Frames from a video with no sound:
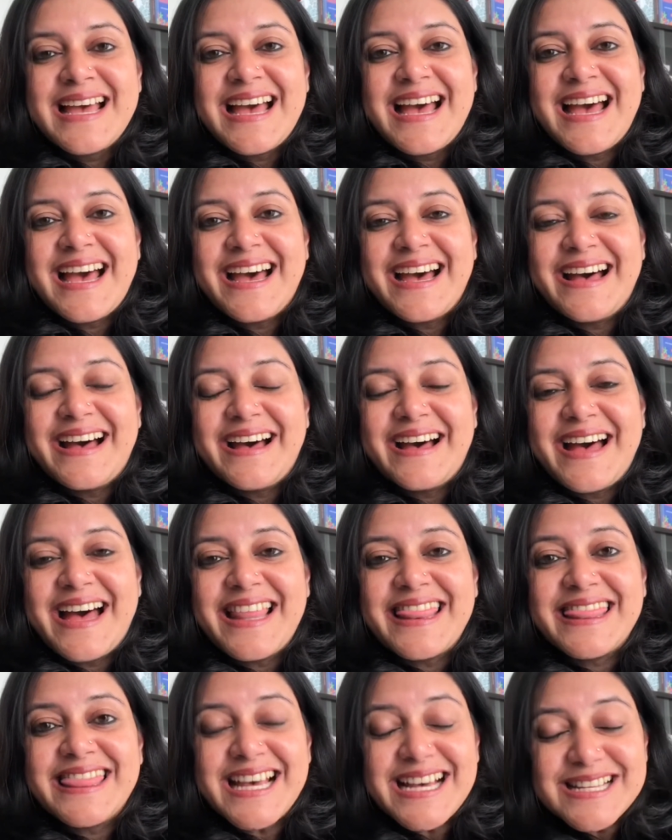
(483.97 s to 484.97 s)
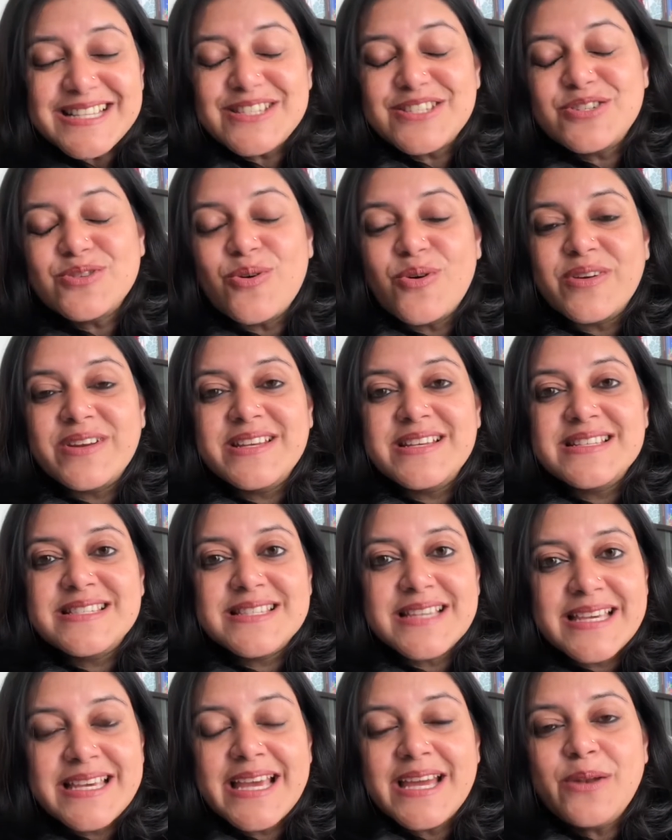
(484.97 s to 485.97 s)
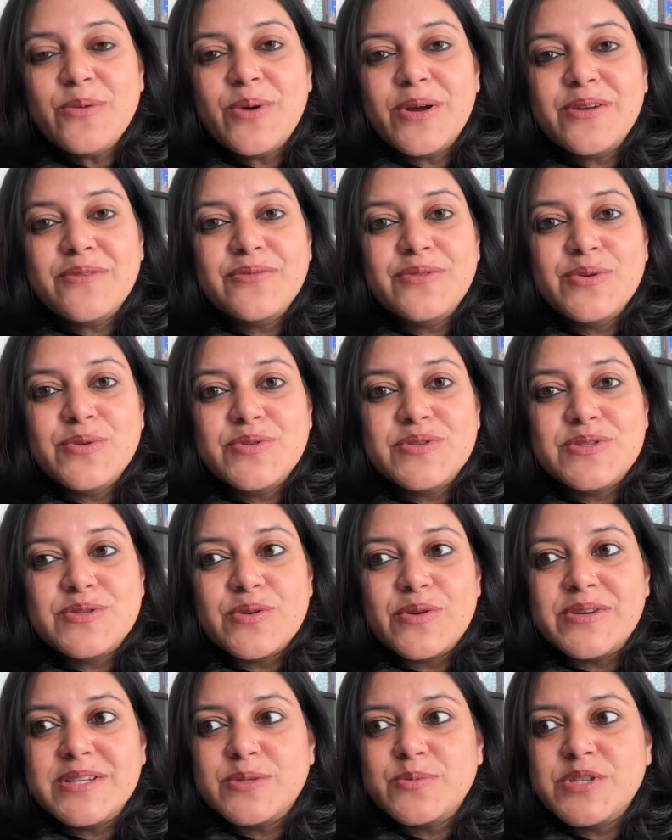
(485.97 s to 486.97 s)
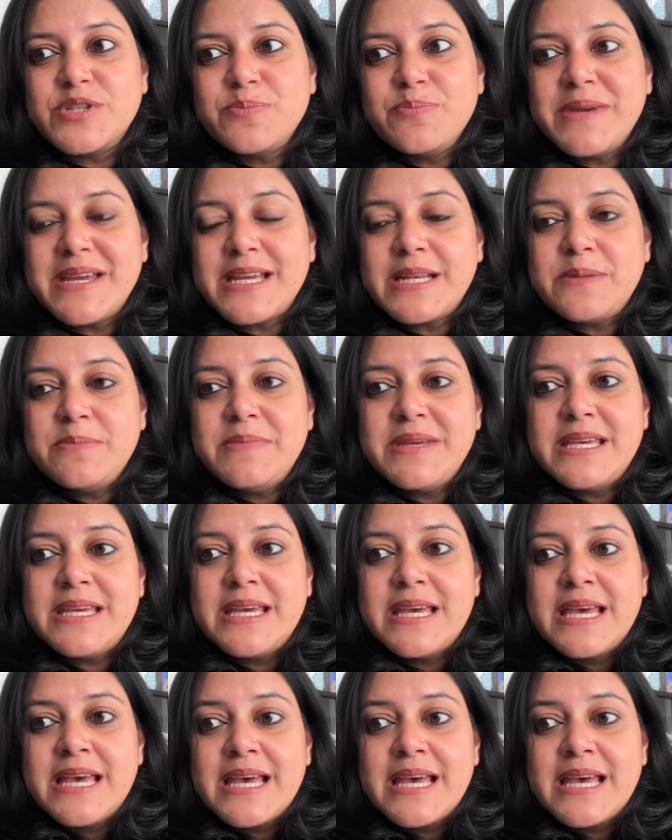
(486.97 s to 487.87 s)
and that story is again one of those stories which gave me